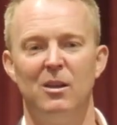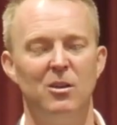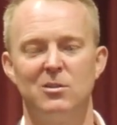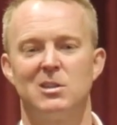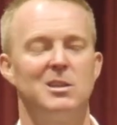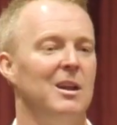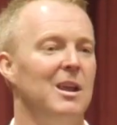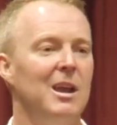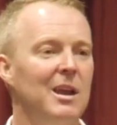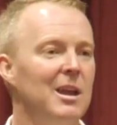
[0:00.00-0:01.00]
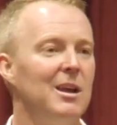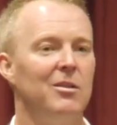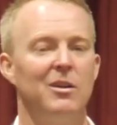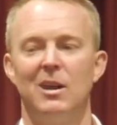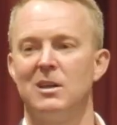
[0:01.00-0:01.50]
You're just an
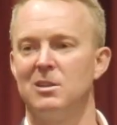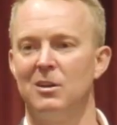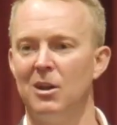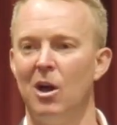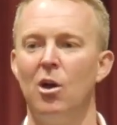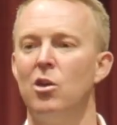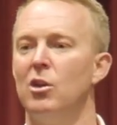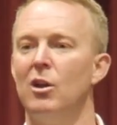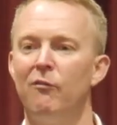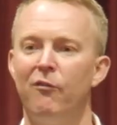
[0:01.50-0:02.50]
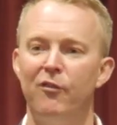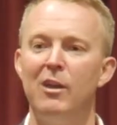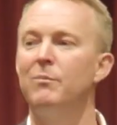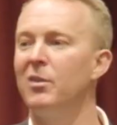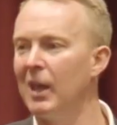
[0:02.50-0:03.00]
idiot that doesn't know. You
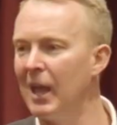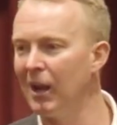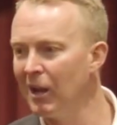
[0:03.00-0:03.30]
fib to get a